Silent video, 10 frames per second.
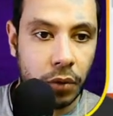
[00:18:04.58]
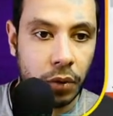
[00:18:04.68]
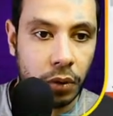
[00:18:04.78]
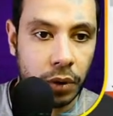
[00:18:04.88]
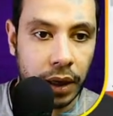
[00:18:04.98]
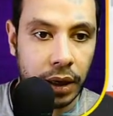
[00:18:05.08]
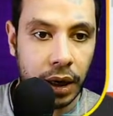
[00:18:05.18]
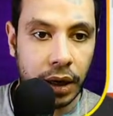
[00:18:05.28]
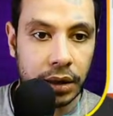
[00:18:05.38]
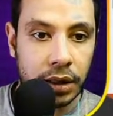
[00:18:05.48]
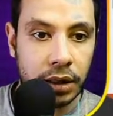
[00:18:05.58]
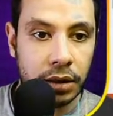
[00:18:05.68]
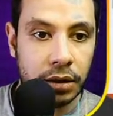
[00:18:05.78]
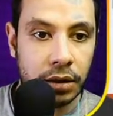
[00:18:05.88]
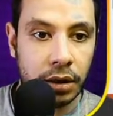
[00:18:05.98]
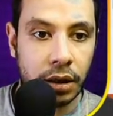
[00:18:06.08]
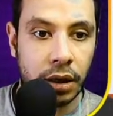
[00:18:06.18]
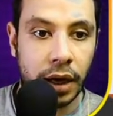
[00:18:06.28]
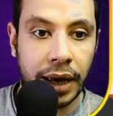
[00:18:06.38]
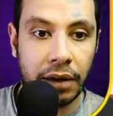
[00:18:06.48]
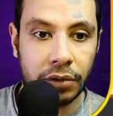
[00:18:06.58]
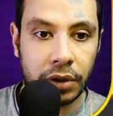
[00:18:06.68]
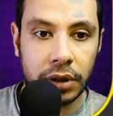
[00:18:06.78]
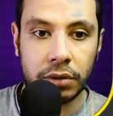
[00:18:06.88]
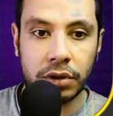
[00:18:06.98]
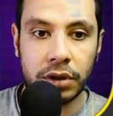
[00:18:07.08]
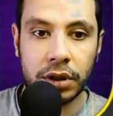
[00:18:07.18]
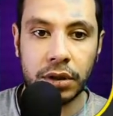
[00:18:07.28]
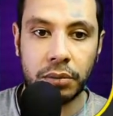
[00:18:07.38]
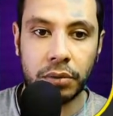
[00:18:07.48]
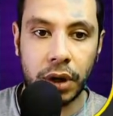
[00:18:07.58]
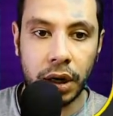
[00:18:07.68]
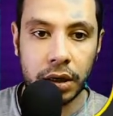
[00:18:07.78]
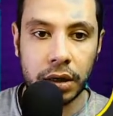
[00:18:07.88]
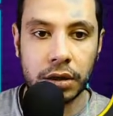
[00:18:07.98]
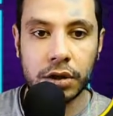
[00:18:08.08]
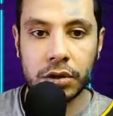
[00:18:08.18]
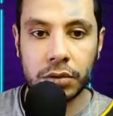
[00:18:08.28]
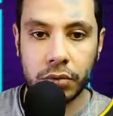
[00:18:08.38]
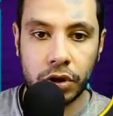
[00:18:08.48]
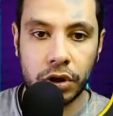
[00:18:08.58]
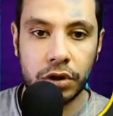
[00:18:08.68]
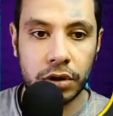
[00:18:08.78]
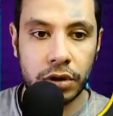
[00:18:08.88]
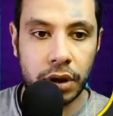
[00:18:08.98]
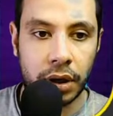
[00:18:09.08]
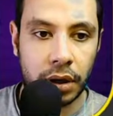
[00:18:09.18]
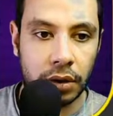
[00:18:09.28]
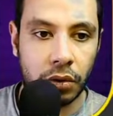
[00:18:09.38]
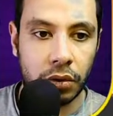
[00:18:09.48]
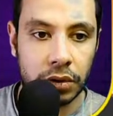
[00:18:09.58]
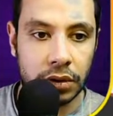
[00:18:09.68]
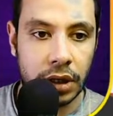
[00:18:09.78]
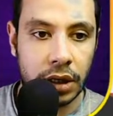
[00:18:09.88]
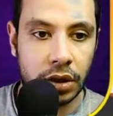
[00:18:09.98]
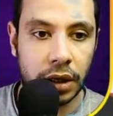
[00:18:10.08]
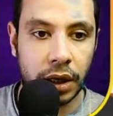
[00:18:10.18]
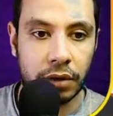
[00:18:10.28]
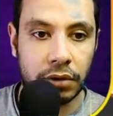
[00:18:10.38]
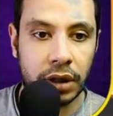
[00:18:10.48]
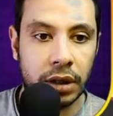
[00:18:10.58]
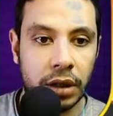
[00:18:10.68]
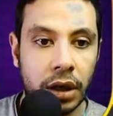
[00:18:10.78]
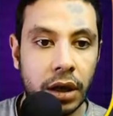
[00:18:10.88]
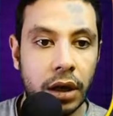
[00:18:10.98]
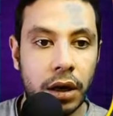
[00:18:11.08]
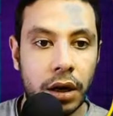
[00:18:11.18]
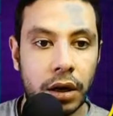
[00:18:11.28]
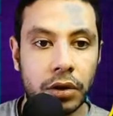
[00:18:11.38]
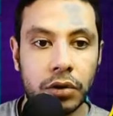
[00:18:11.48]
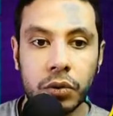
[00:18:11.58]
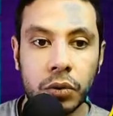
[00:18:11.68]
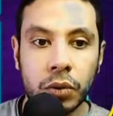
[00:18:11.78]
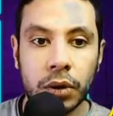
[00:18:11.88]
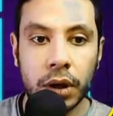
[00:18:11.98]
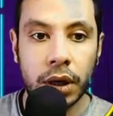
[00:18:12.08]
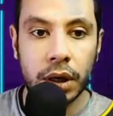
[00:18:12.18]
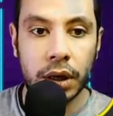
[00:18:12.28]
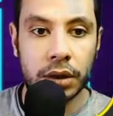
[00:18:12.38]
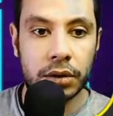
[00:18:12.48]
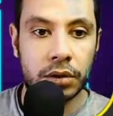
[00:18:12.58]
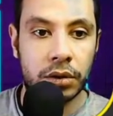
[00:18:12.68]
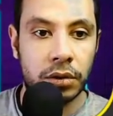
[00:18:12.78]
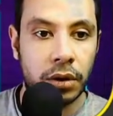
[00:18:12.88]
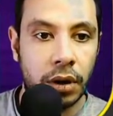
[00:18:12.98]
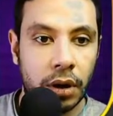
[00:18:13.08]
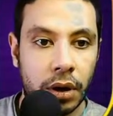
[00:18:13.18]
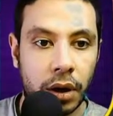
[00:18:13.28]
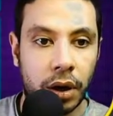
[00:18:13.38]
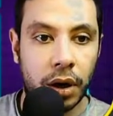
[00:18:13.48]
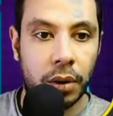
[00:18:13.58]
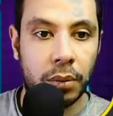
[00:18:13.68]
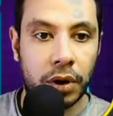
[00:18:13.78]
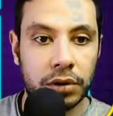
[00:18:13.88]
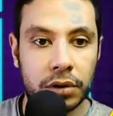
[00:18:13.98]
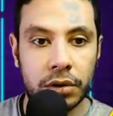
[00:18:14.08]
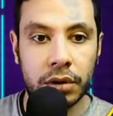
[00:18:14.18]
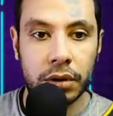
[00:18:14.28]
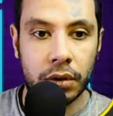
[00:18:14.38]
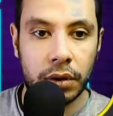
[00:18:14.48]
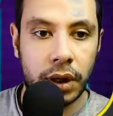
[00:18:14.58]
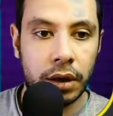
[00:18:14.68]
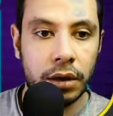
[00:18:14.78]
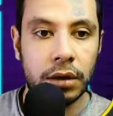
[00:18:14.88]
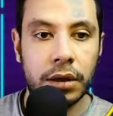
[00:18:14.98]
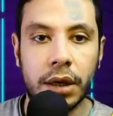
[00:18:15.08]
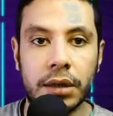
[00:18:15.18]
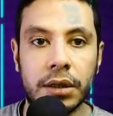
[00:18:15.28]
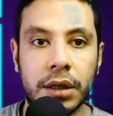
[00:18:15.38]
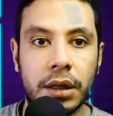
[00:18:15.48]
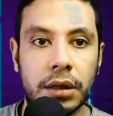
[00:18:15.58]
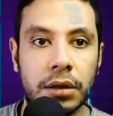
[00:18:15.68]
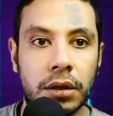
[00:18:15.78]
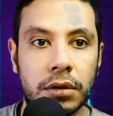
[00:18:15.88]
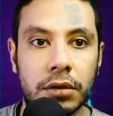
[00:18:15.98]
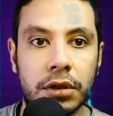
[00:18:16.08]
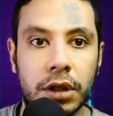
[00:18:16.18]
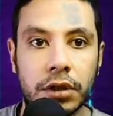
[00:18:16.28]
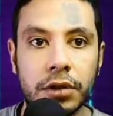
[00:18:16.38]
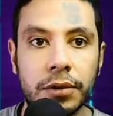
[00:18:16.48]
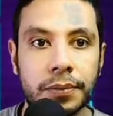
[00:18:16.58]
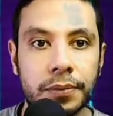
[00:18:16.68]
okay, I need I have read and received the price procedures and all these things. I agree to enter partner. Okay, and then click continue,